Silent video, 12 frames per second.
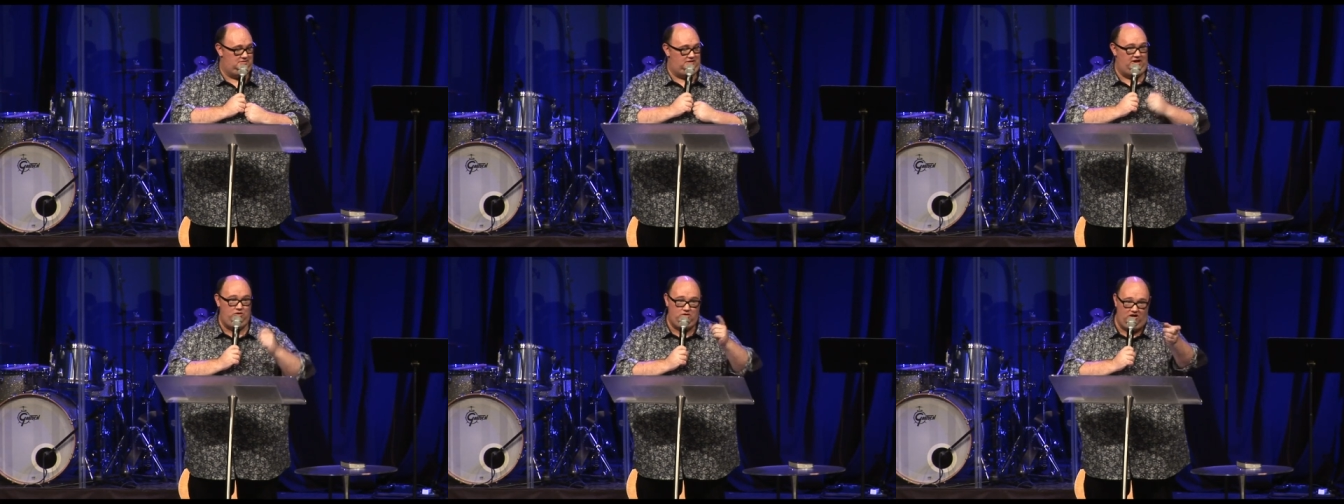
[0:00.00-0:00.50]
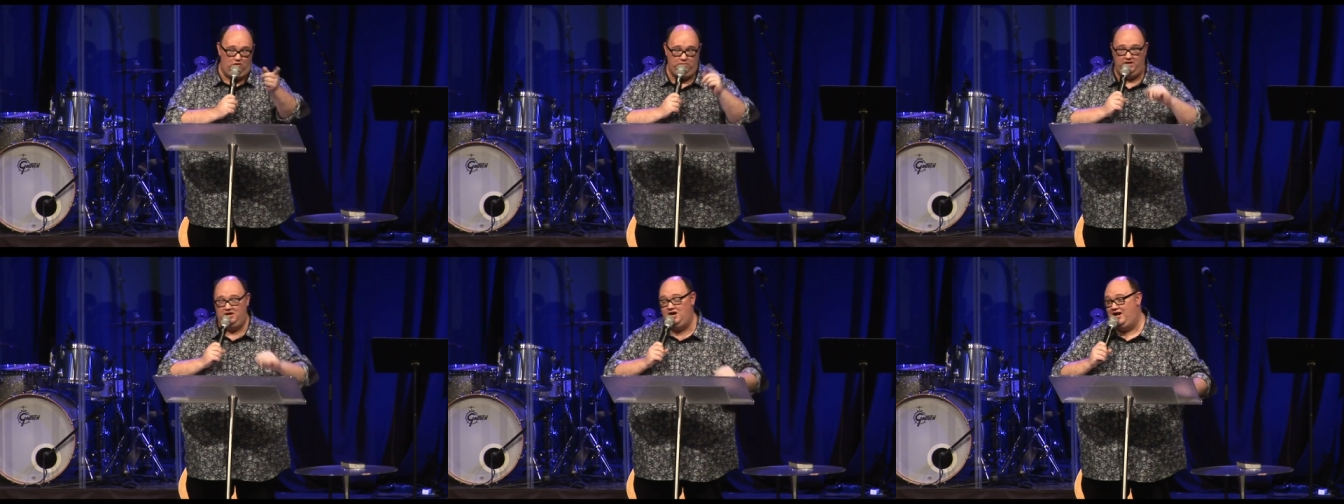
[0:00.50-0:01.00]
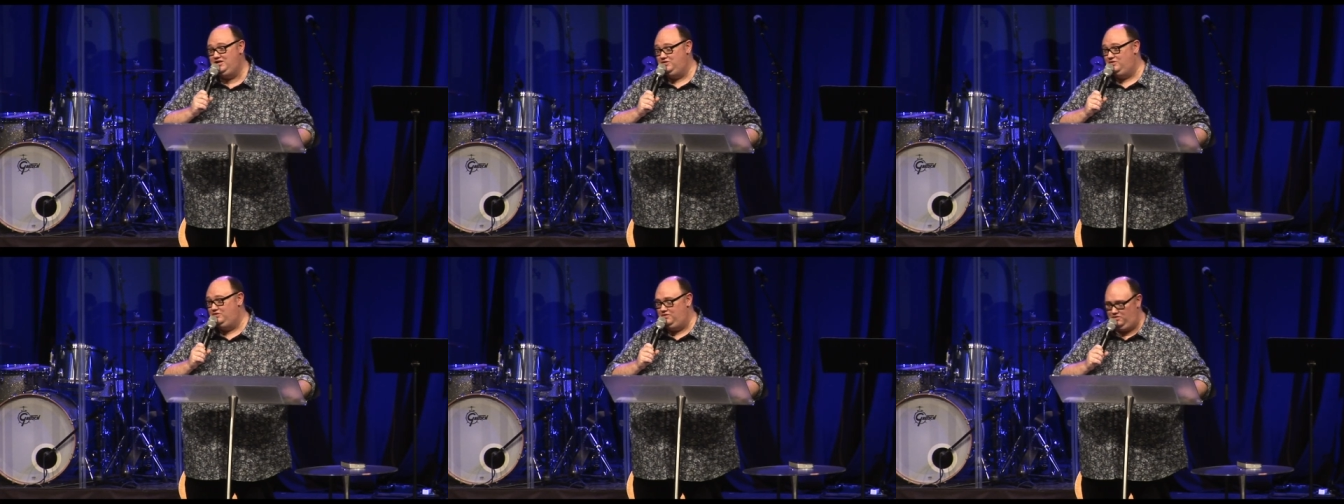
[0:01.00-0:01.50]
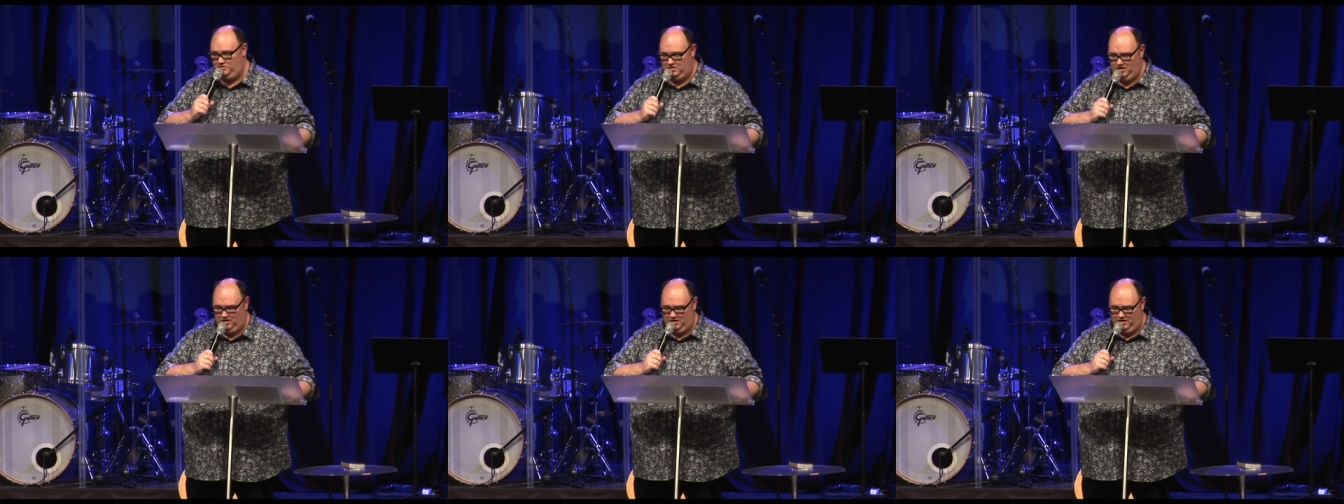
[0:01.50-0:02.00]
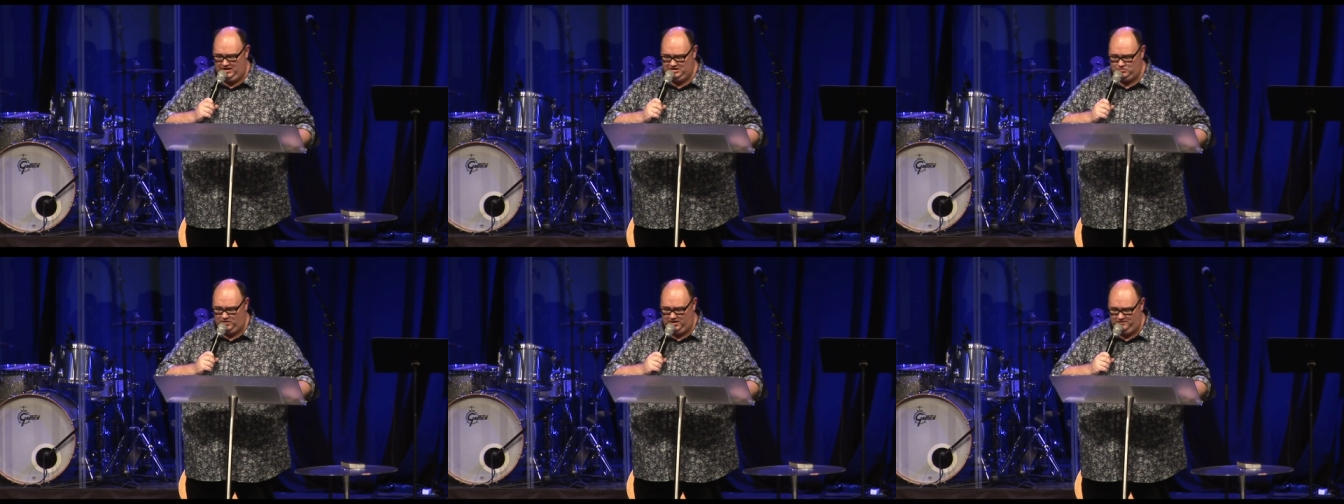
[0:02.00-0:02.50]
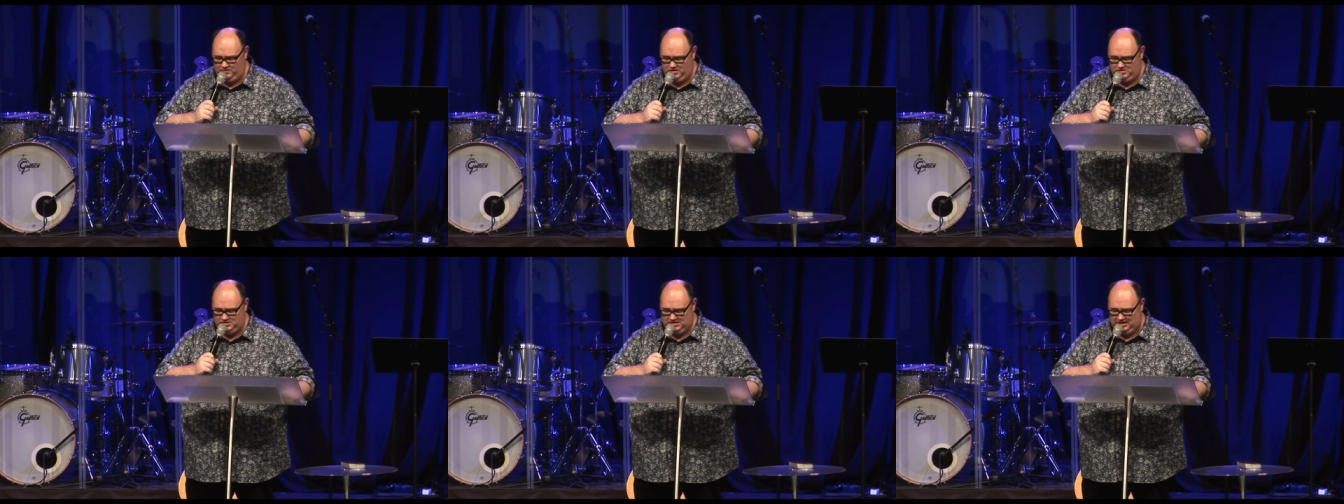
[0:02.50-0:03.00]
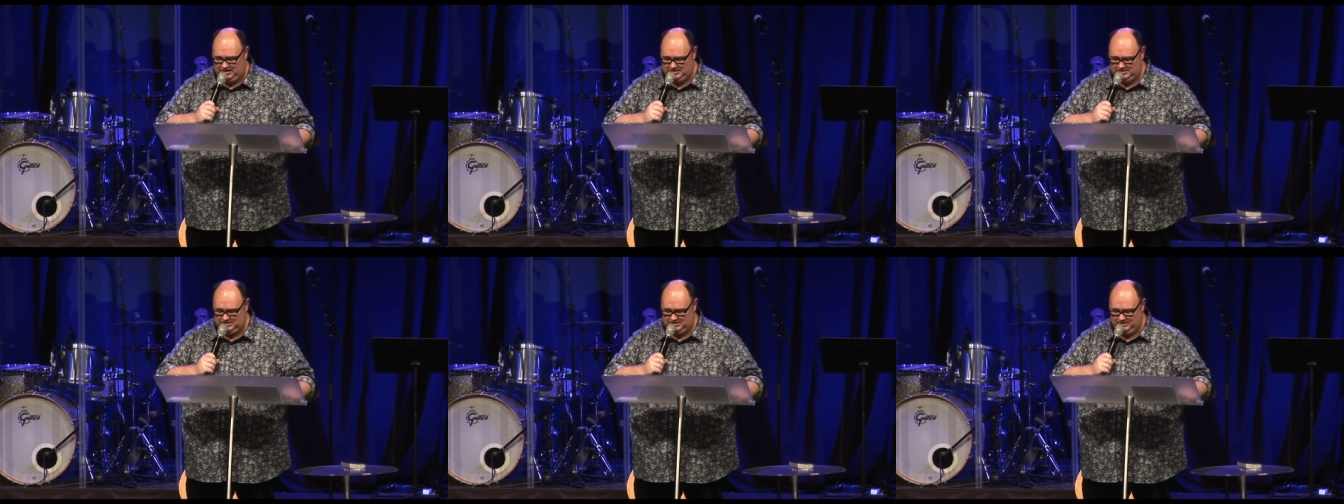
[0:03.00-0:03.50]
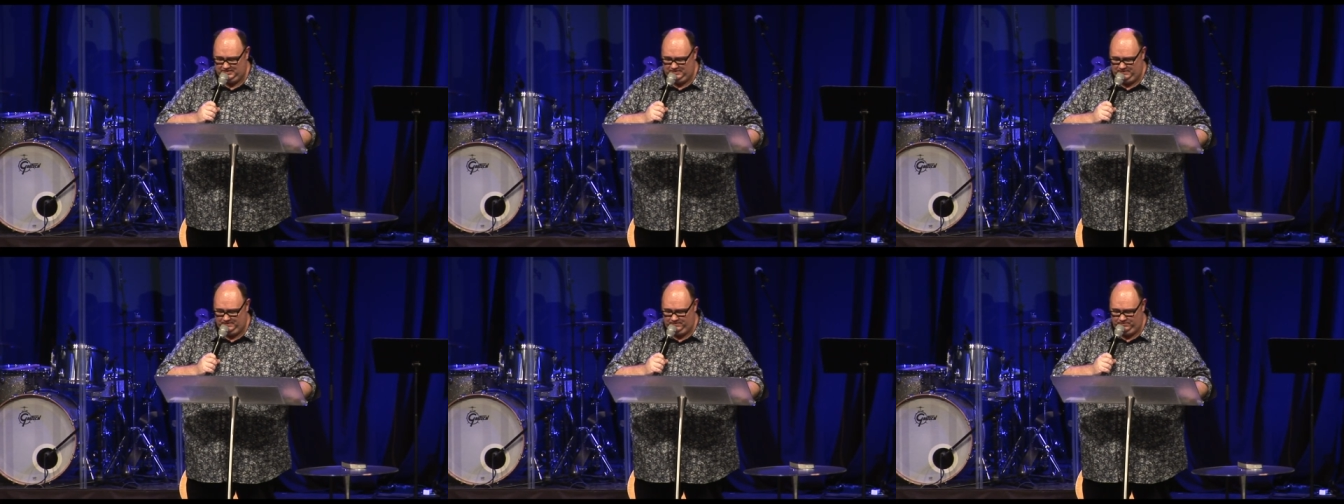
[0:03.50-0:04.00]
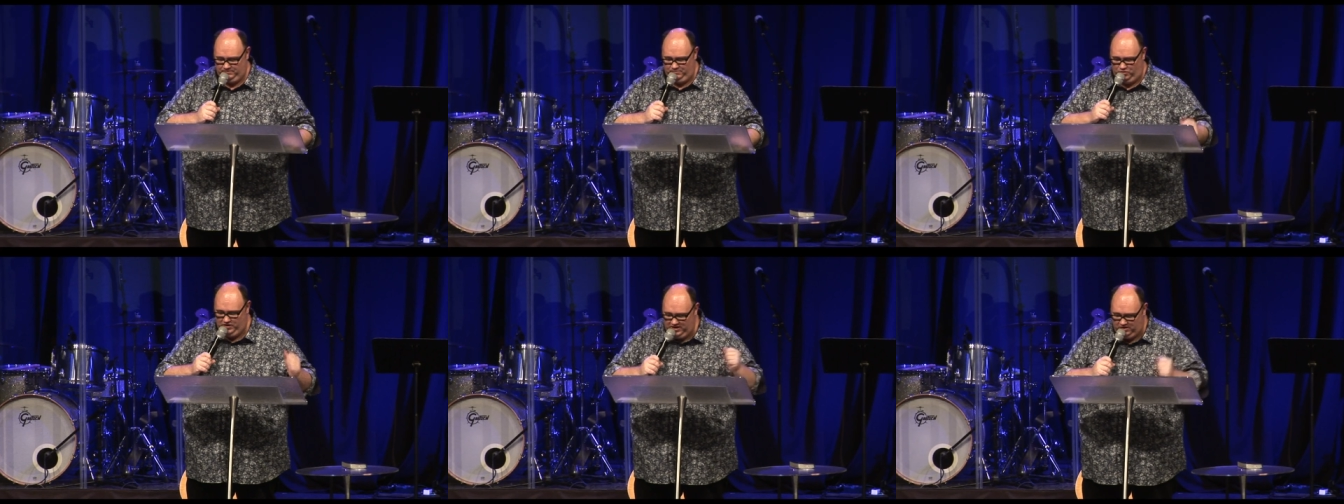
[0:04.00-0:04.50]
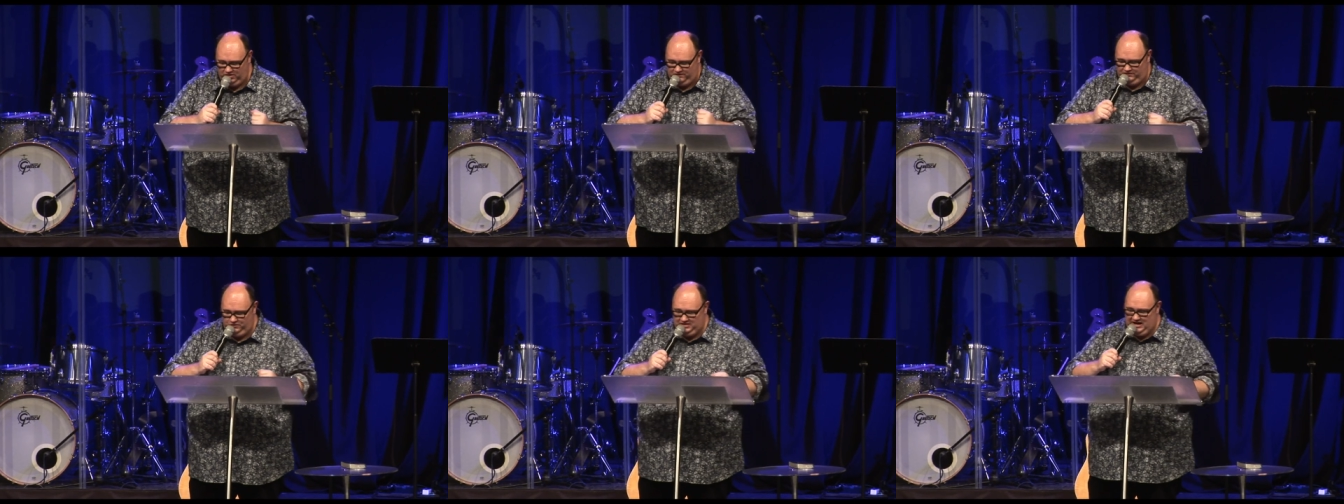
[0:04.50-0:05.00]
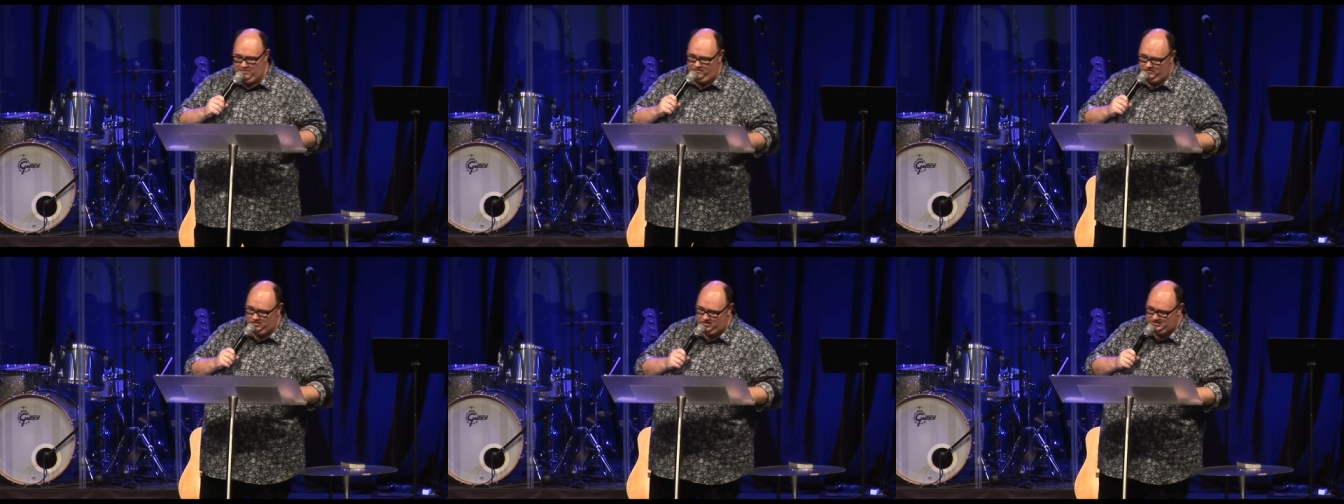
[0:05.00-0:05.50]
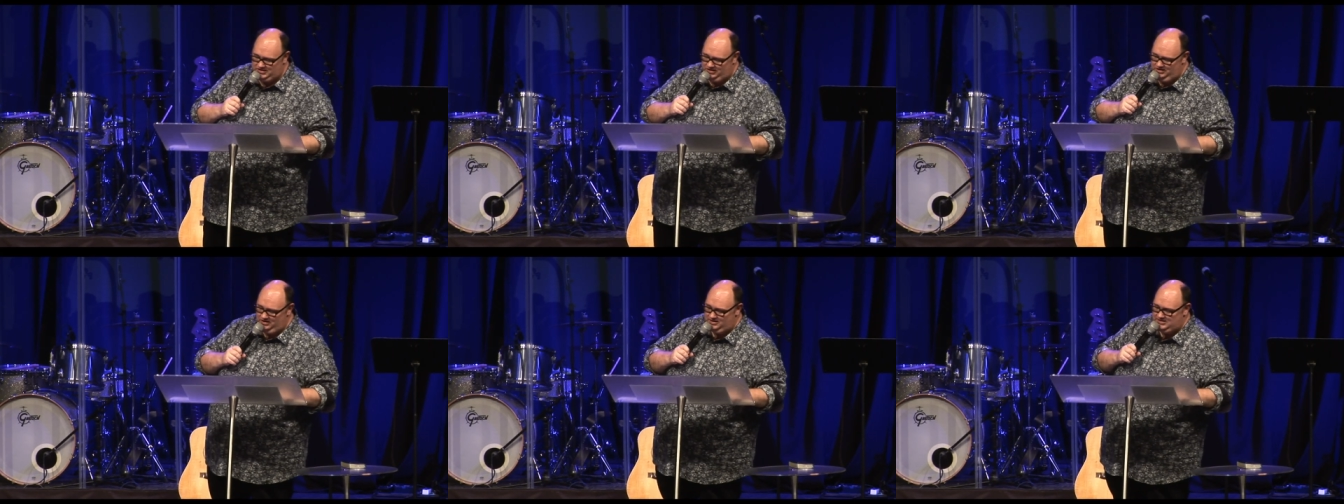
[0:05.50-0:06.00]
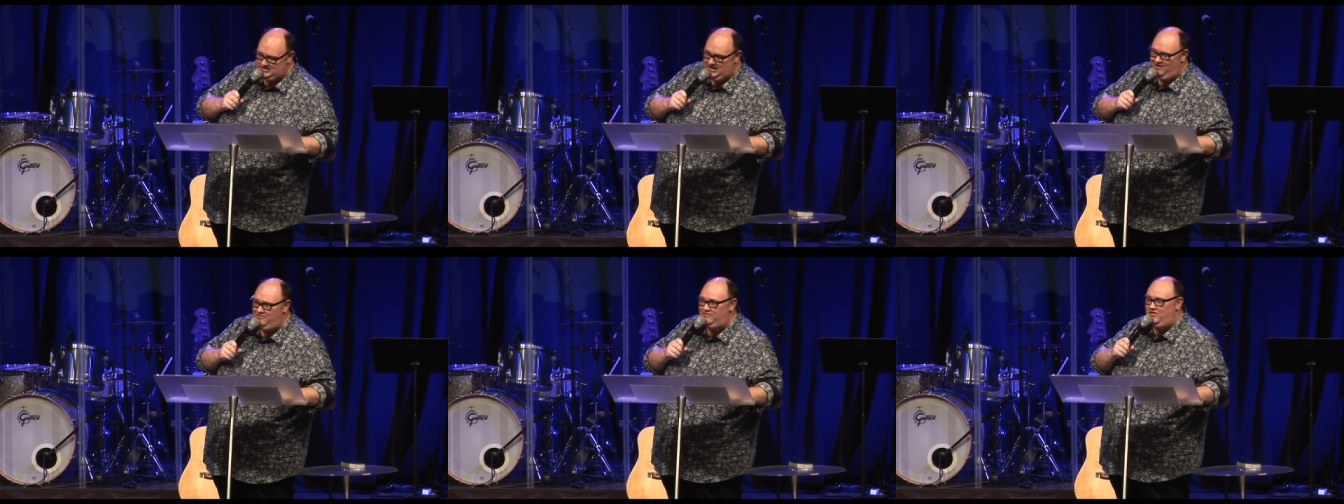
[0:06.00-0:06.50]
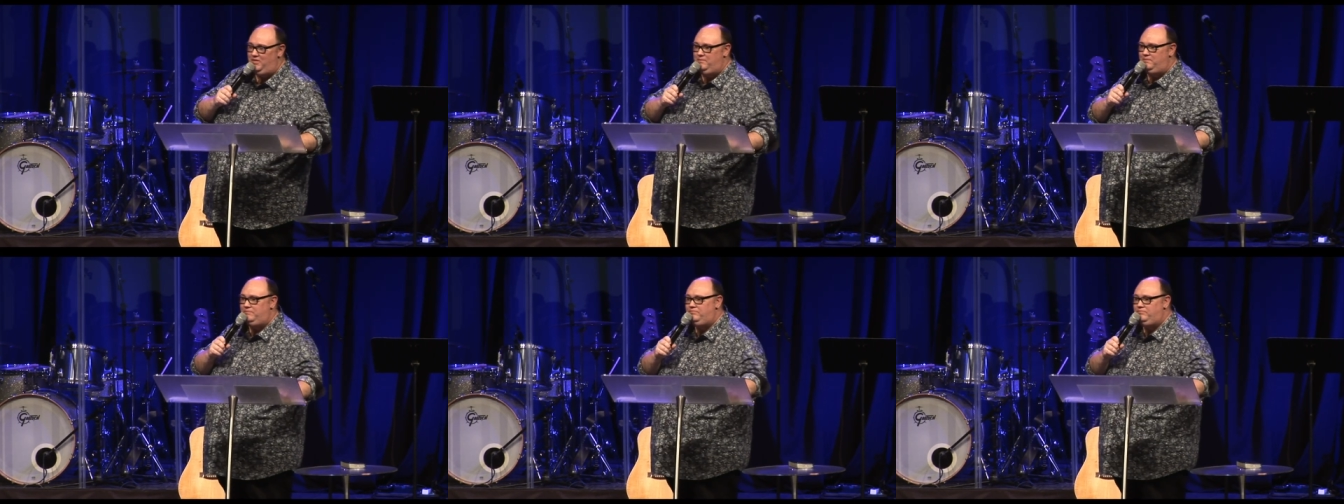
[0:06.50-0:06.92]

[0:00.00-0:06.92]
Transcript: He'll help and guide you through on each one of those things, putting on the full armor of God so you can stand firm.